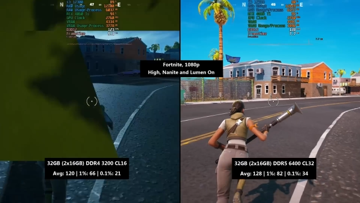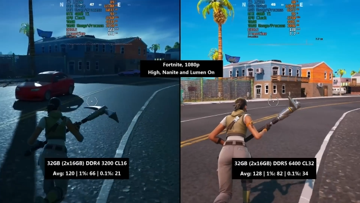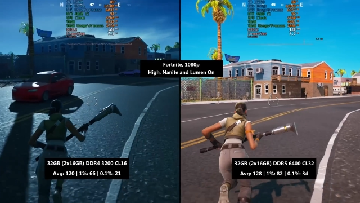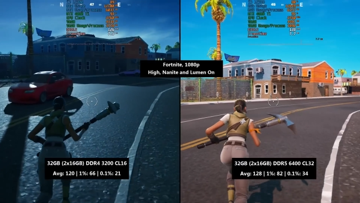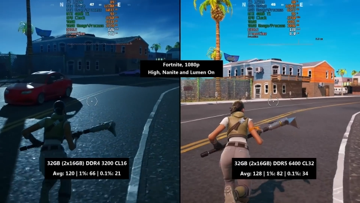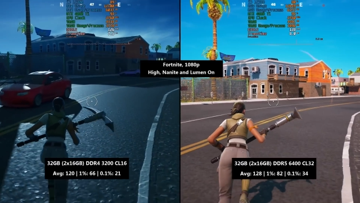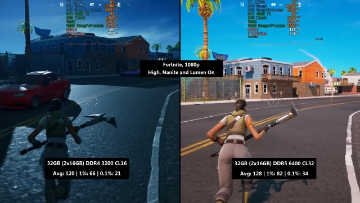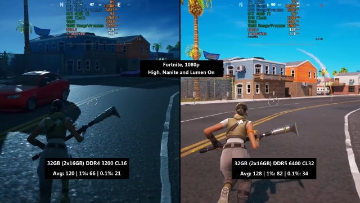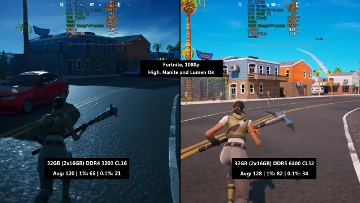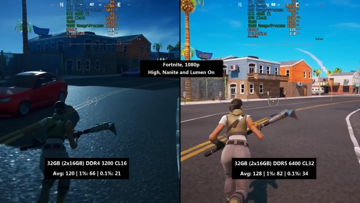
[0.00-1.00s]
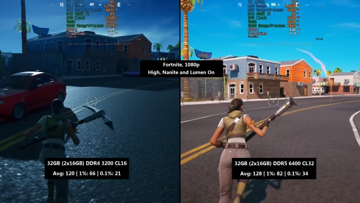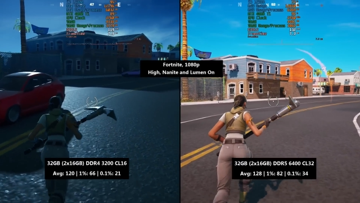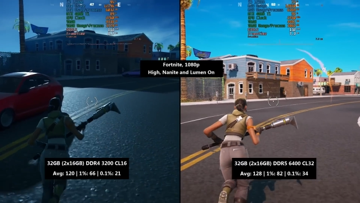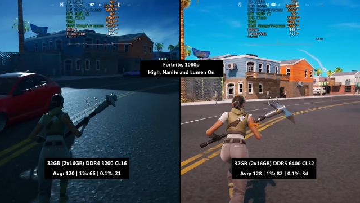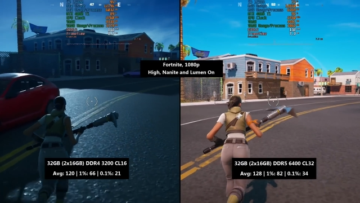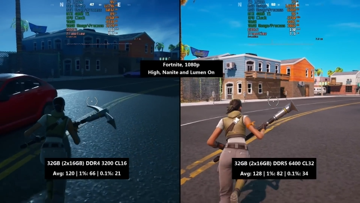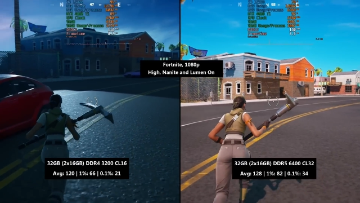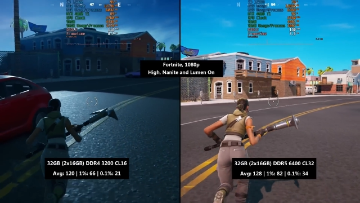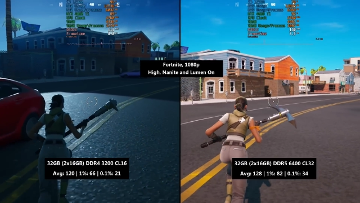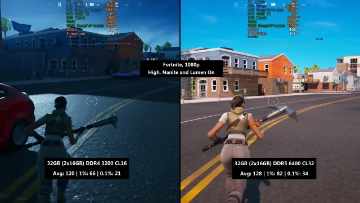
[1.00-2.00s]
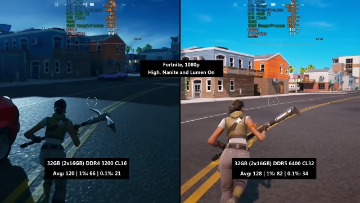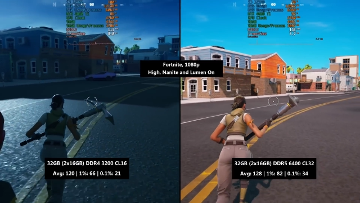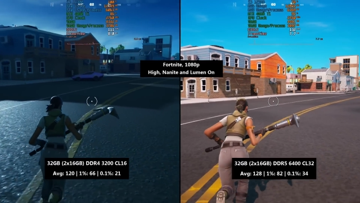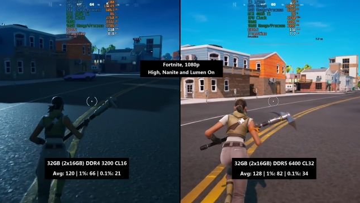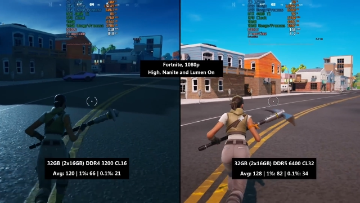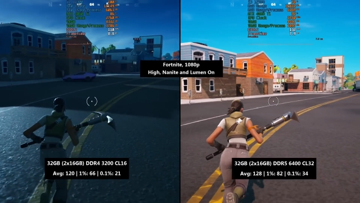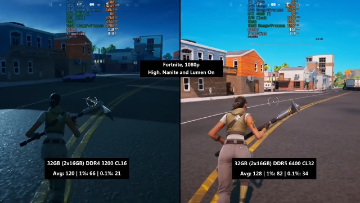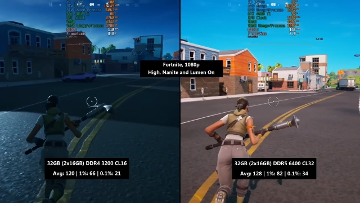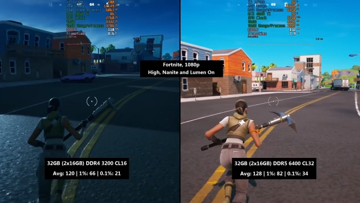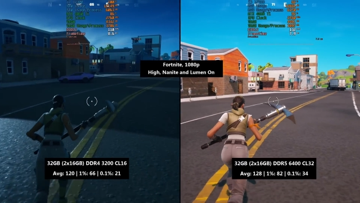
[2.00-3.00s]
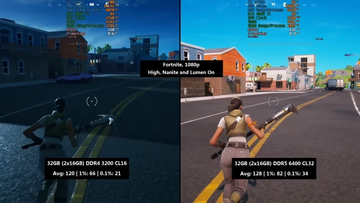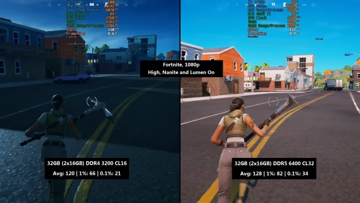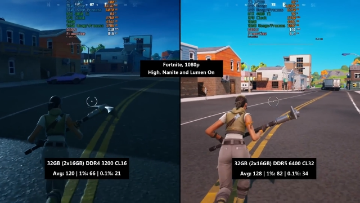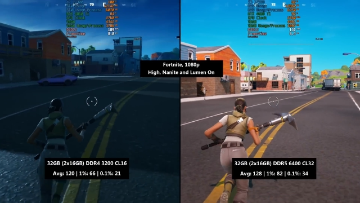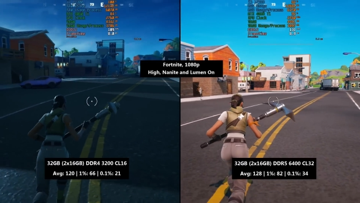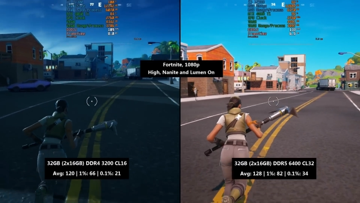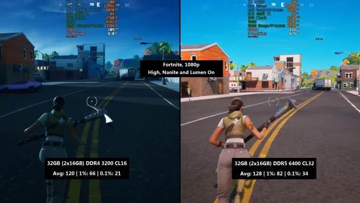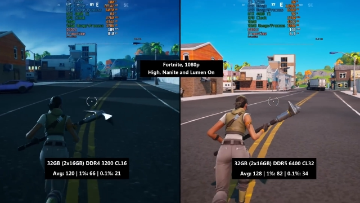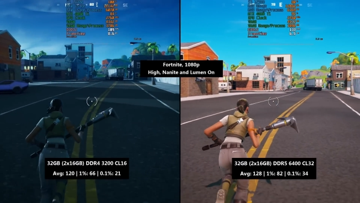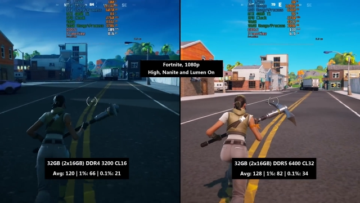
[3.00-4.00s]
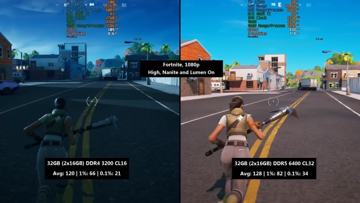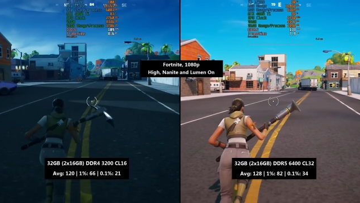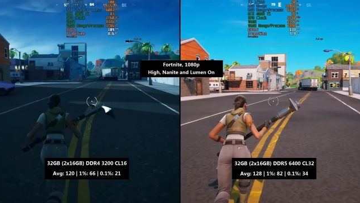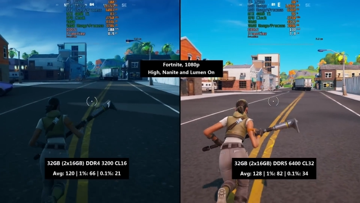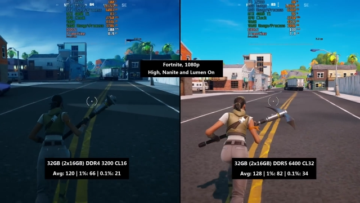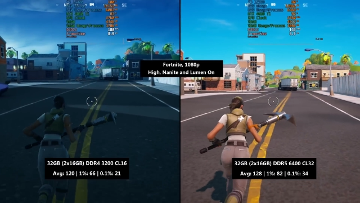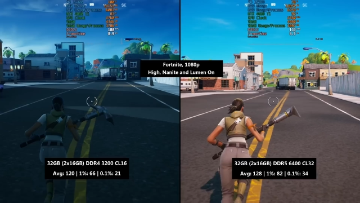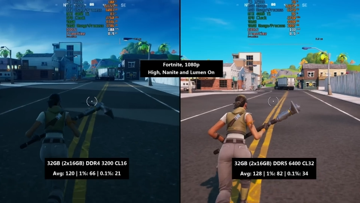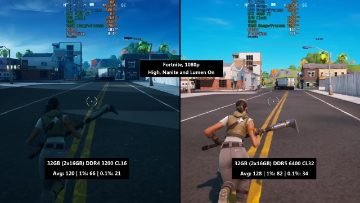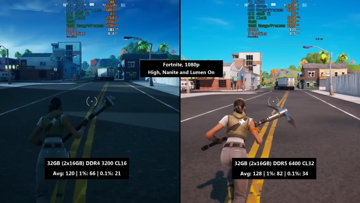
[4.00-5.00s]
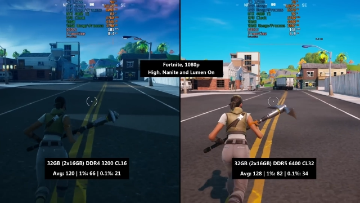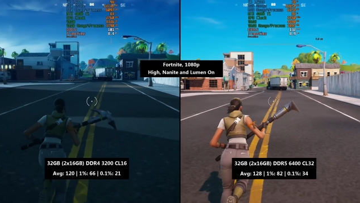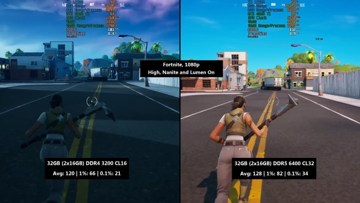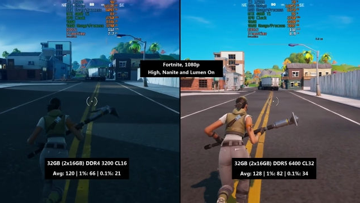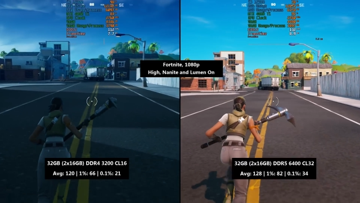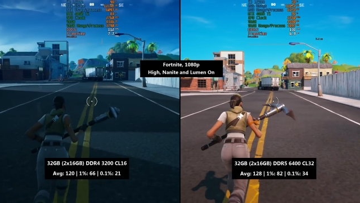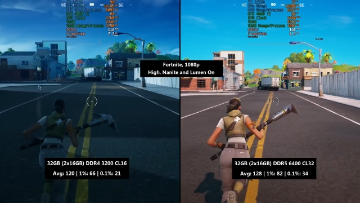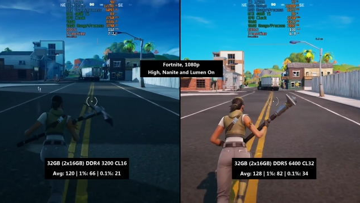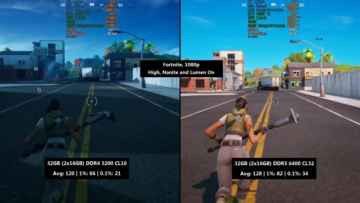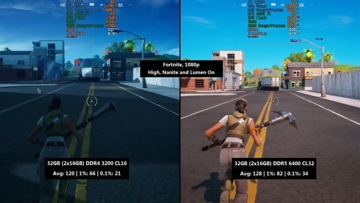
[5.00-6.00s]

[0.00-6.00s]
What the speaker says: No face is visible, so there are no lips to read.